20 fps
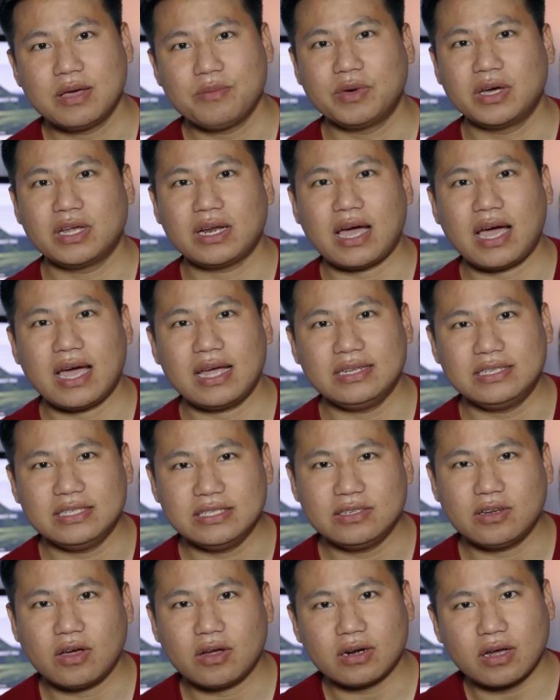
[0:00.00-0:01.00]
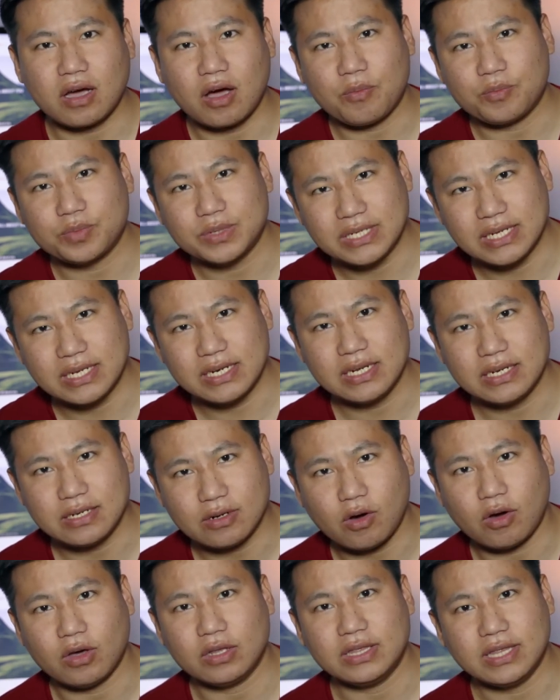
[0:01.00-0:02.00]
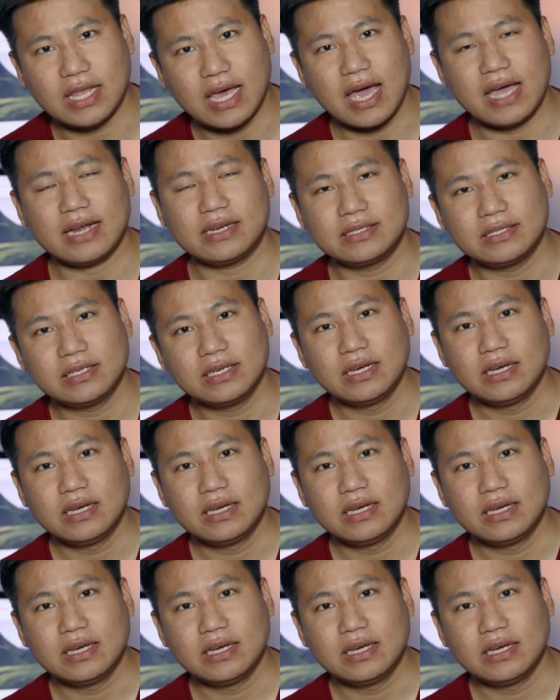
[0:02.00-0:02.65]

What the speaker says: but I did not update it on that